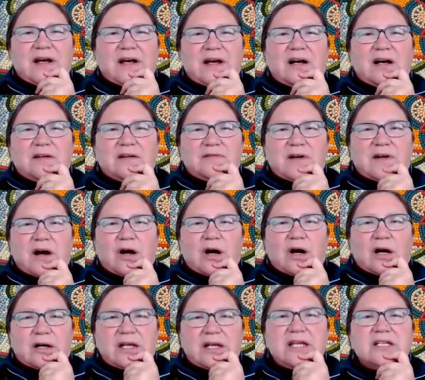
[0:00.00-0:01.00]

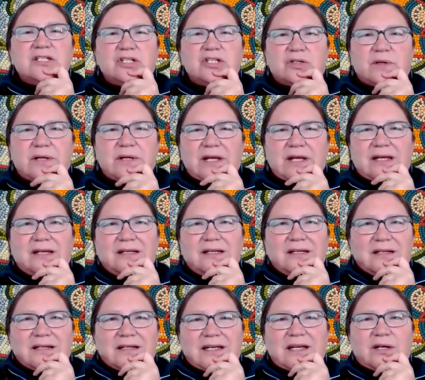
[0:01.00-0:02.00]
our history
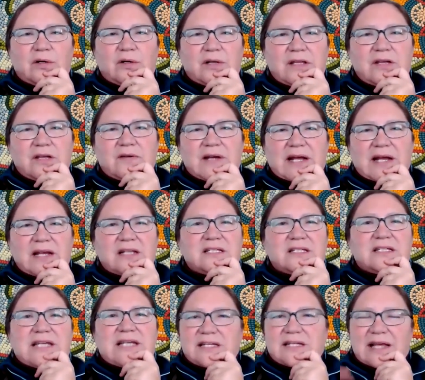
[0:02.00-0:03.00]
here in the United
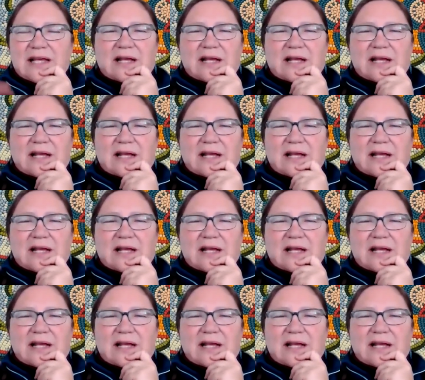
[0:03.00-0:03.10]
States,